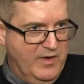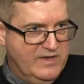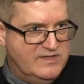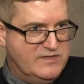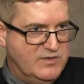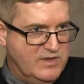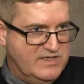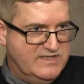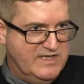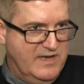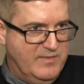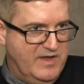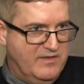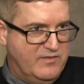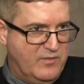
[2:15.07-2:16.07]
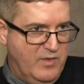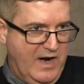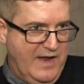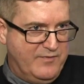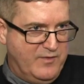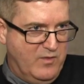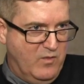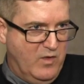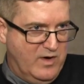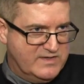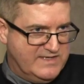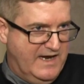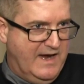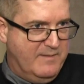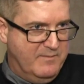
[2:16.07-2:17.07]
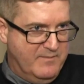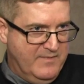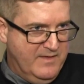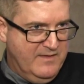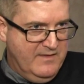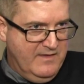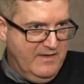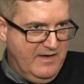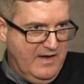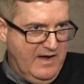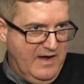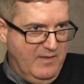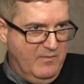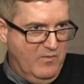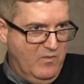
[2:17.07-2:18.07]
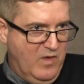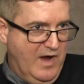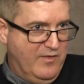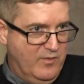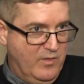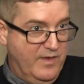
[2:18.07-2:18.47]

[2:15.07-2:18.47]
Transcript: Christopher Allen is HR manager at Ultium Cells, which expects to